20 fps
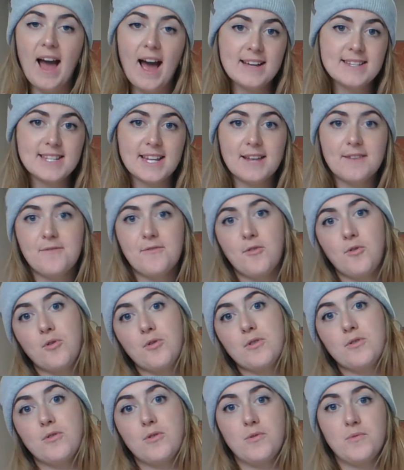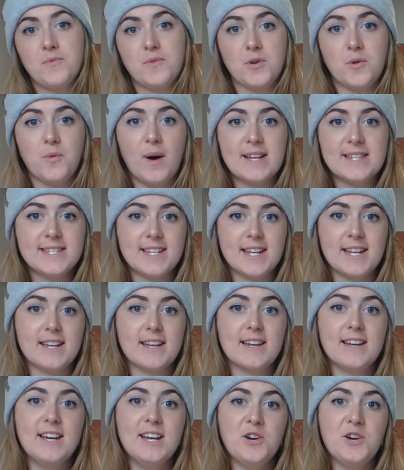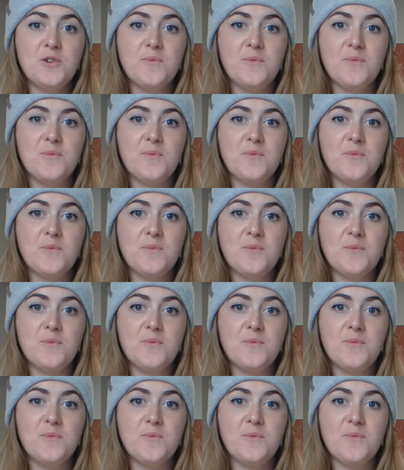asking for or requesting,